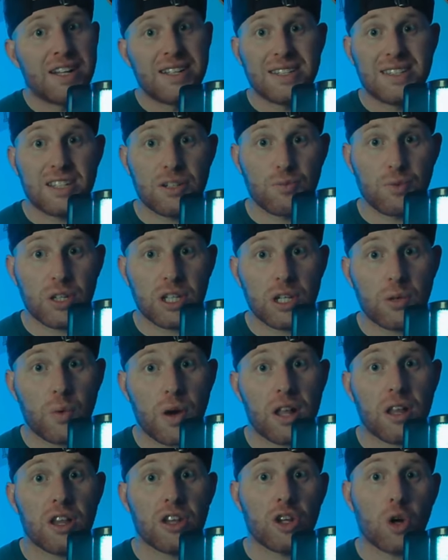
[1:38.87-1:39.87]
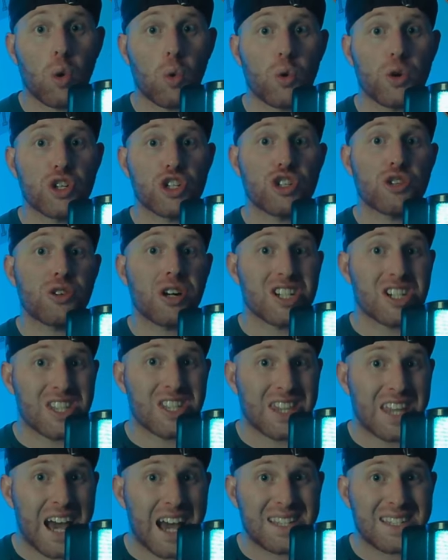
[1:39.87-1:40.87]
did really well on the orange crush
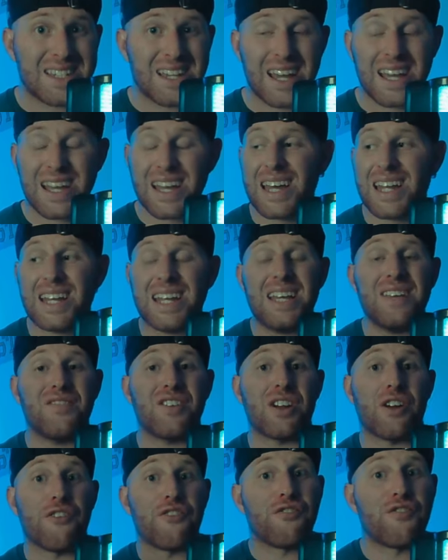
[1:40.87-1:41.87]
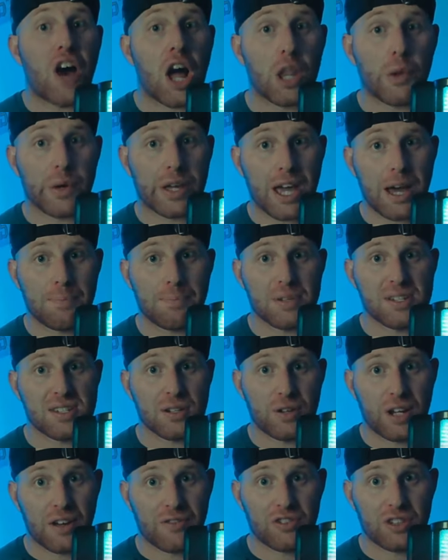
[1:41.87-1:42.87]
that day and even a following
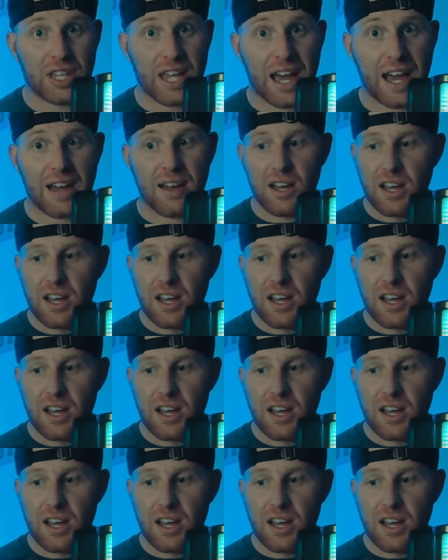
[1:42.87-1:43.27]
episode after that.